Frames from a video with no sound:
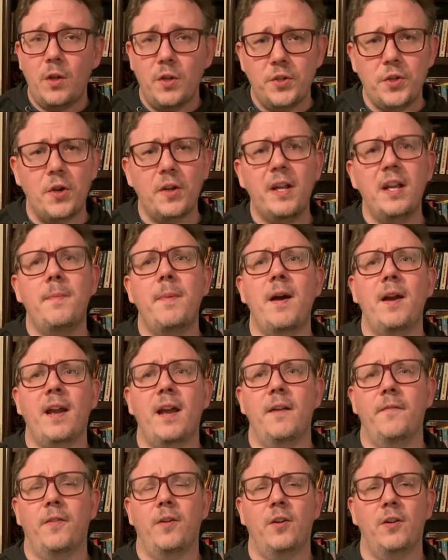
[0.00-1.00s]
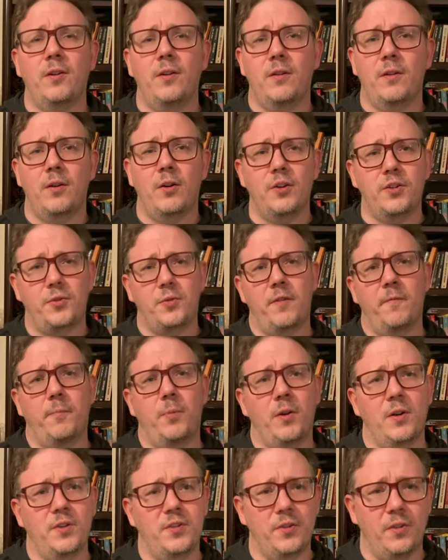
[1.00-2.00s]
talking about kind of her her sort of
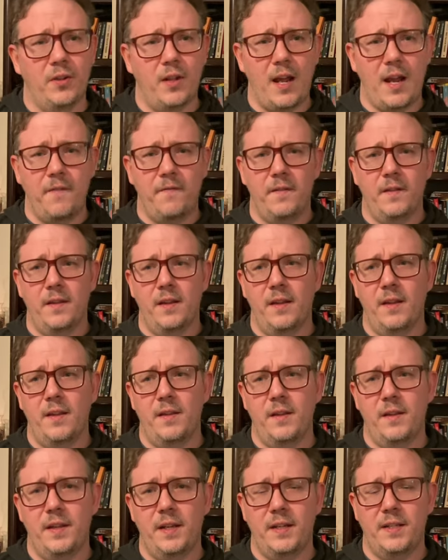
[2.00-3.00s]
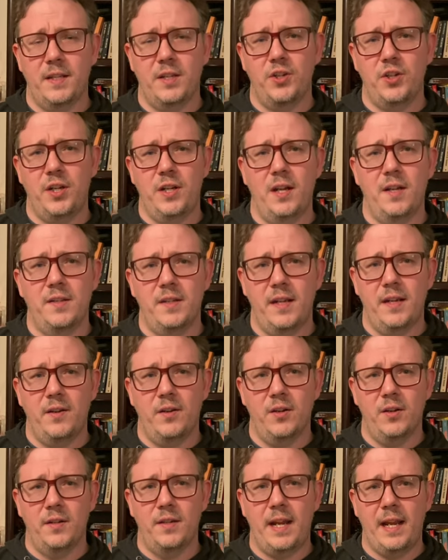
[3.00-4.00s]
personal life and the, the things that she does in
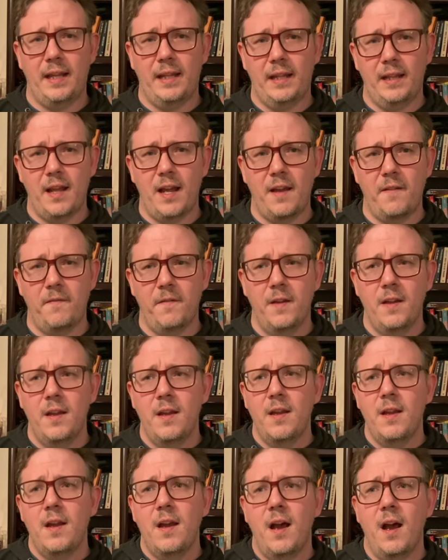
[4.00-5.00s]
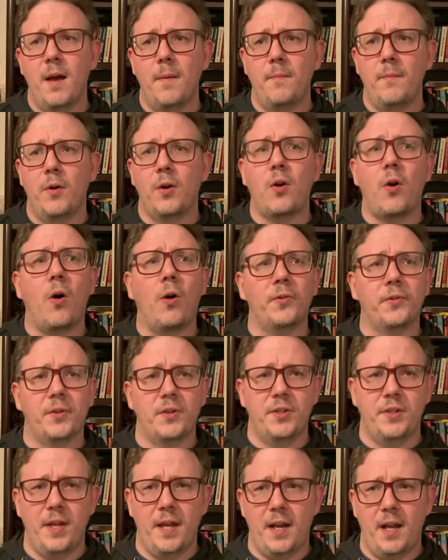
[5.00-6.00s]
her daily life, um, her altar
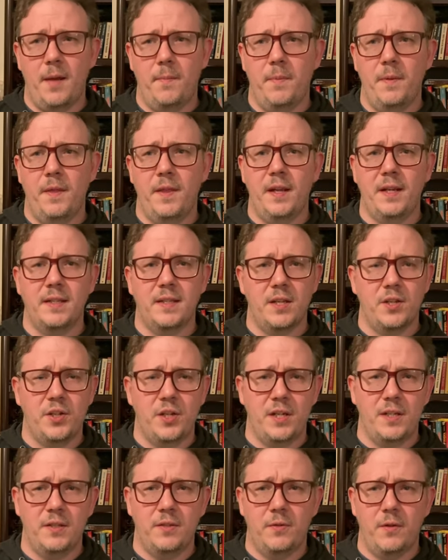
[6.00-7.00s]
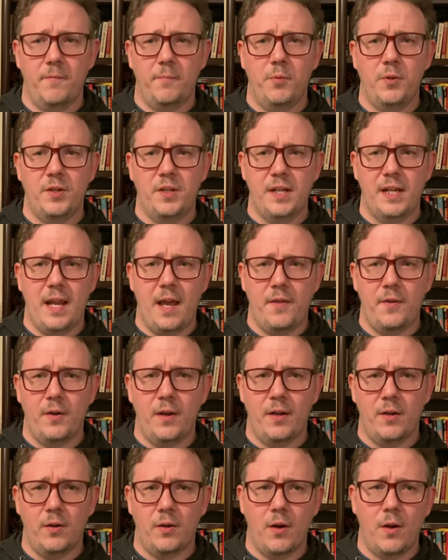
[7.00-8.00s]
set up and things that she's sort of put together
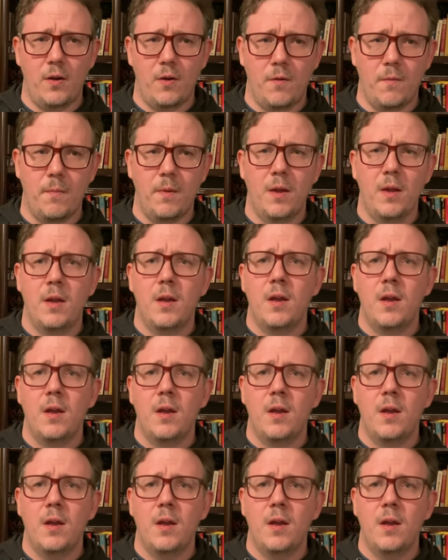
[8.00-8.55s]
in her home,